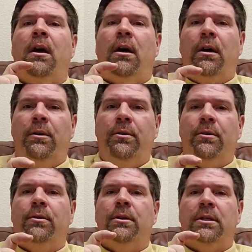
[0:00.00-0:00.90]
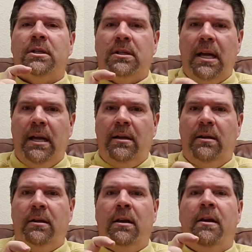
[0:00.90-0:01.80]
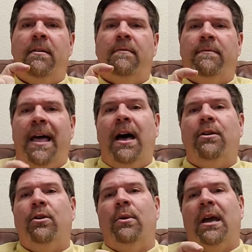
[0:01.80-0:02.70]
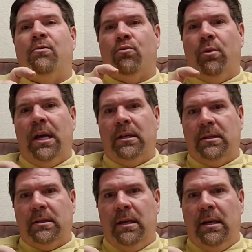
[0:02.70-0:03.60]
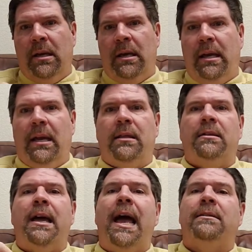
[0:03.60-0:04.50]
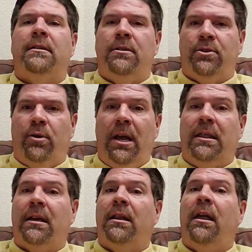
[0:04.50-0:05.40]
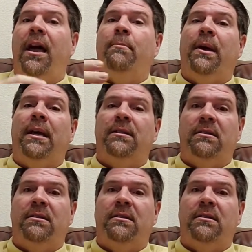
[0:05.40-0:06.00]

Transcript: understated value and risk in the tax industry, and the client base